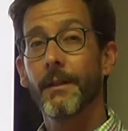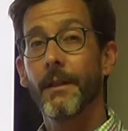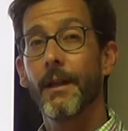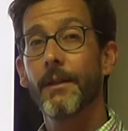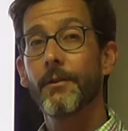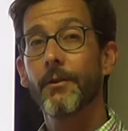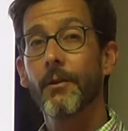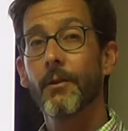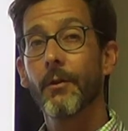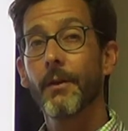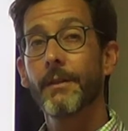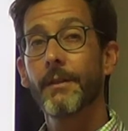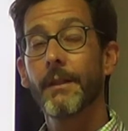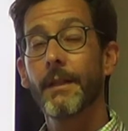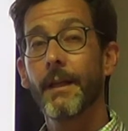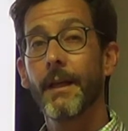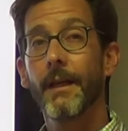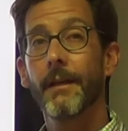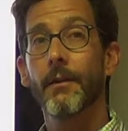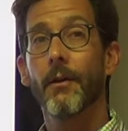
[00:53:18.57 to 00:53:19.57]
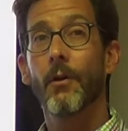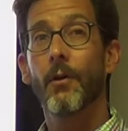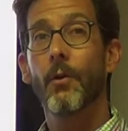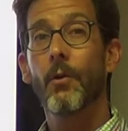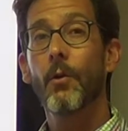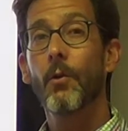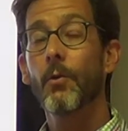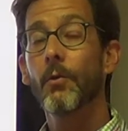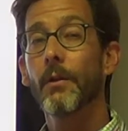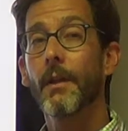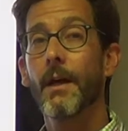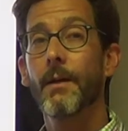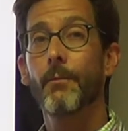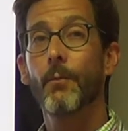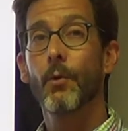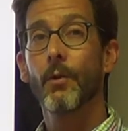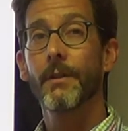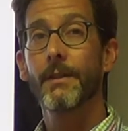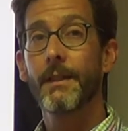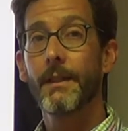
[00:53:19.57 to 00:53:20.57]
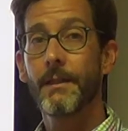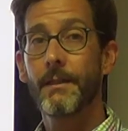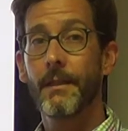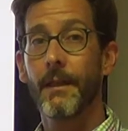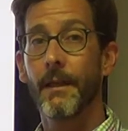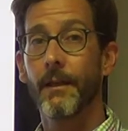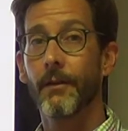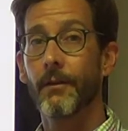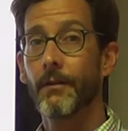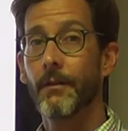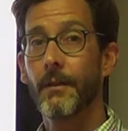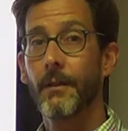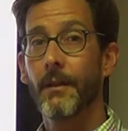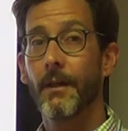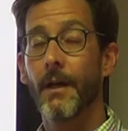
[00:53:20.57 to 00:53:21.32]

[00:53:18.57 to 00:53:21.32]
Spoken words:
and you're going to get a whole lot more detail